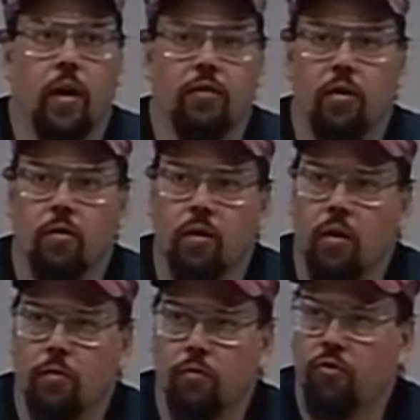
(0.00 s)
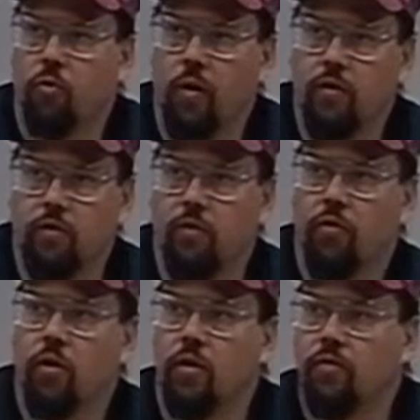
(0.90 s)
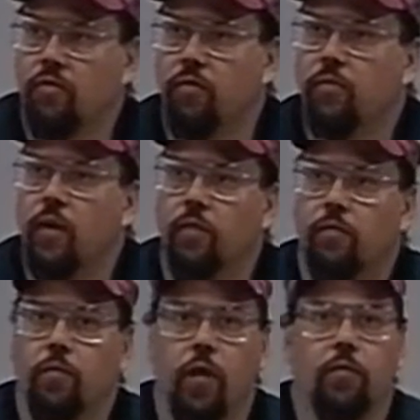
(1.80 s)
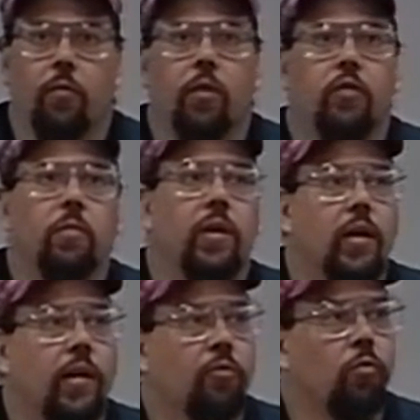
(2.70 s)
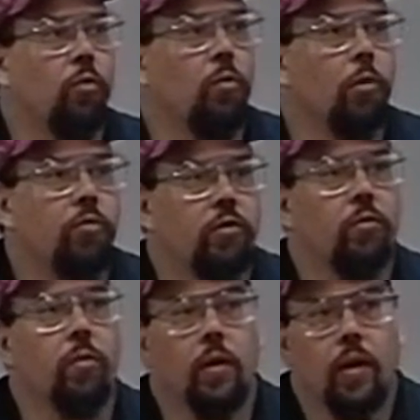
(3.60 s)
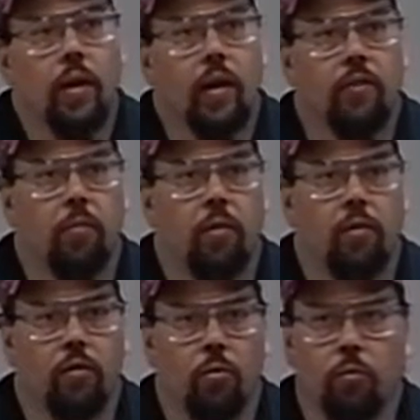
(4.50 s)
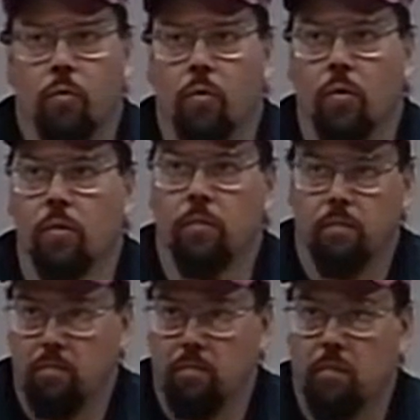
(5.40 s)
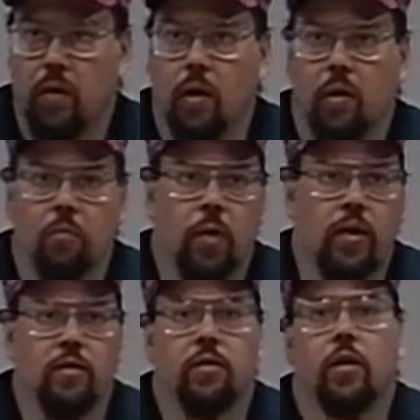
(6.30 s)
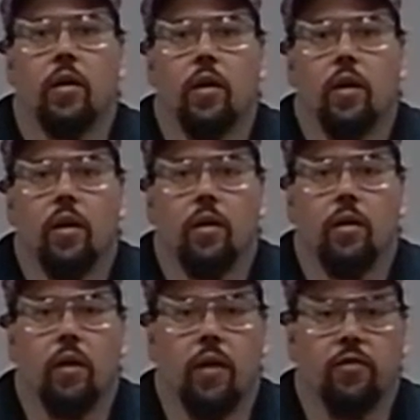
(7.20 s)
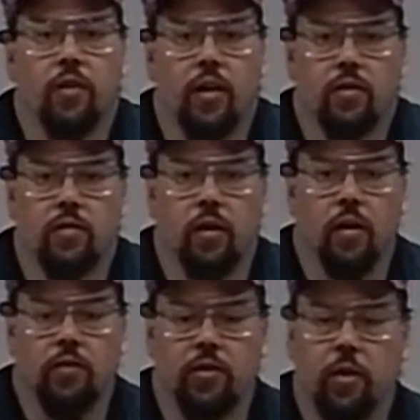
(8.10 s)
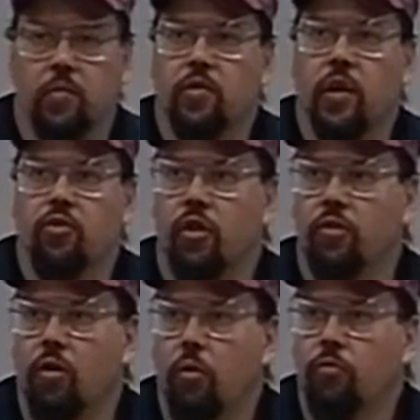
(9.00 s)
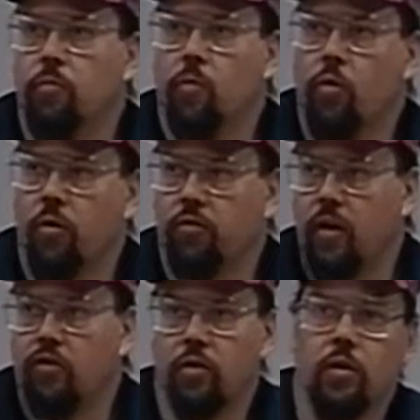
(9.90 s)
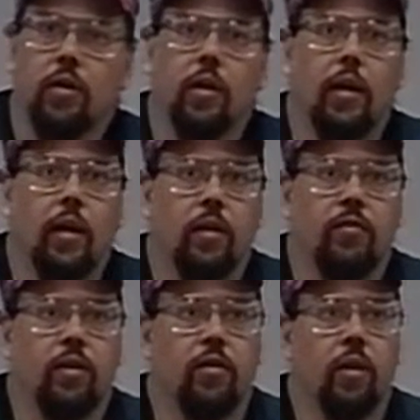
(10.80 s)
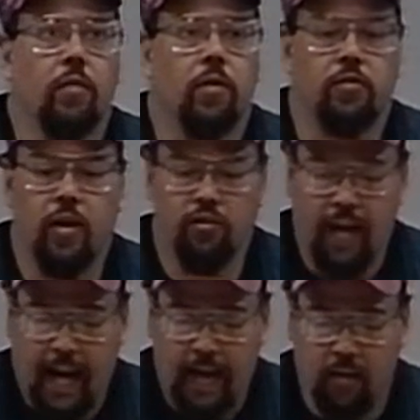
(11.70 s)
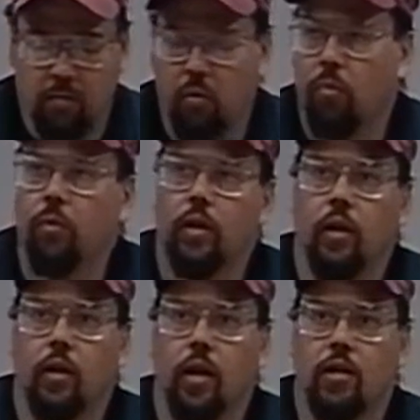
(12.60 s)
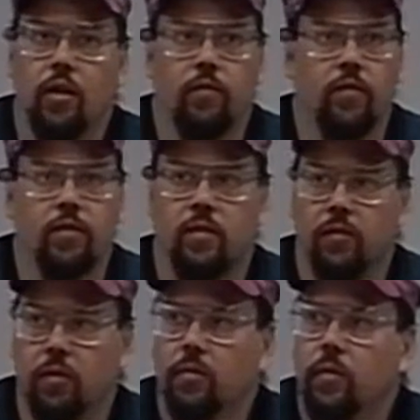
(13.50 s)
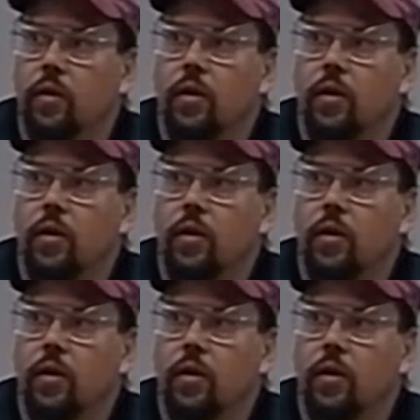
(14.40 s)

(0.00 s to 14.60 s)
guys here and there through the 20s and 30s and and, and 40s. But after World War II, as part of the Cold War uh, race, the United States uh, set up a station at the coast, McMurdo Station, and set a, a station at the pole in 1957